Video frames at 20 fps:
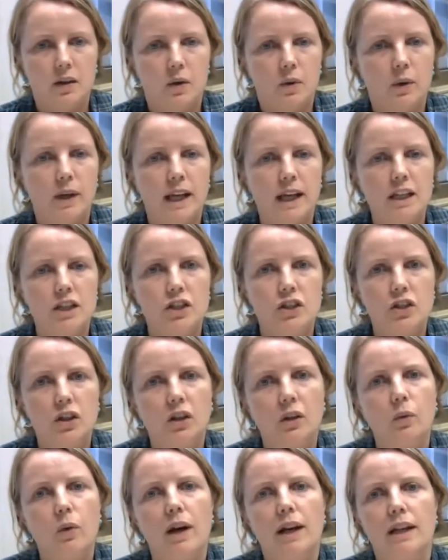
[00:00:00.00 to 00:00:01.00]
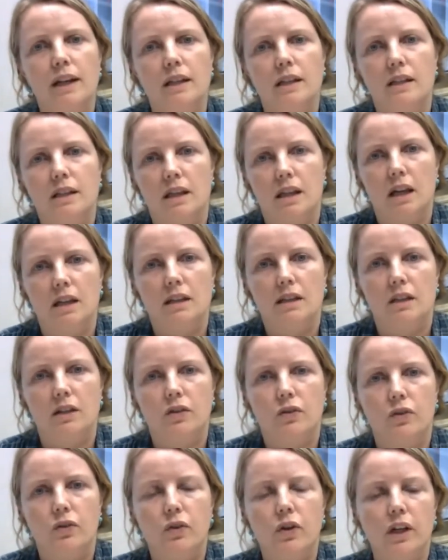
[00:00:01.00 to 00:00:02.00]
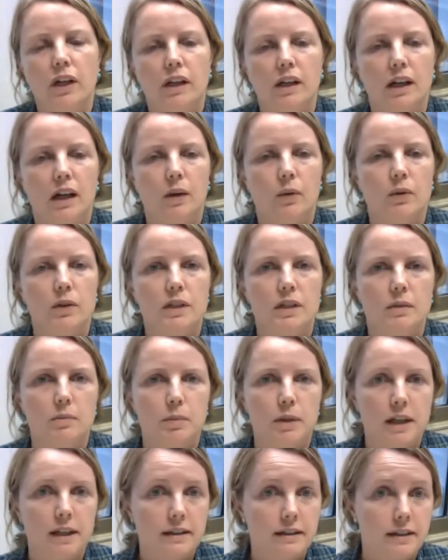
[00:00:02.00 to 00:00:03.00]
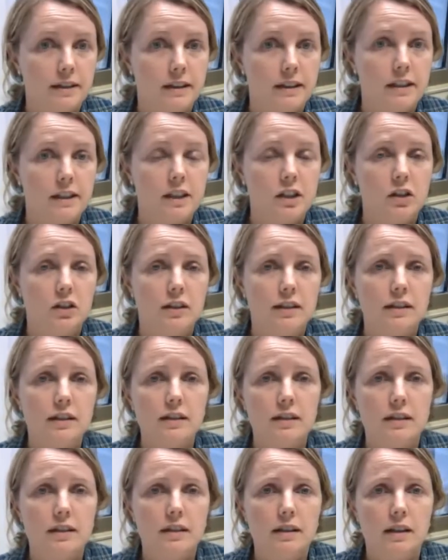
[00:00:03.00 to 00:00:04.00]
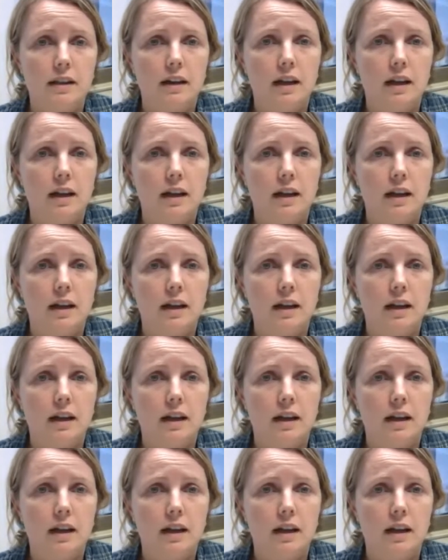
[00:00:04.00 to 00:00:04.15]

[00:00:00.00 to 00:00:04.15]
When I joined WAC in 2003, I was a PhD student,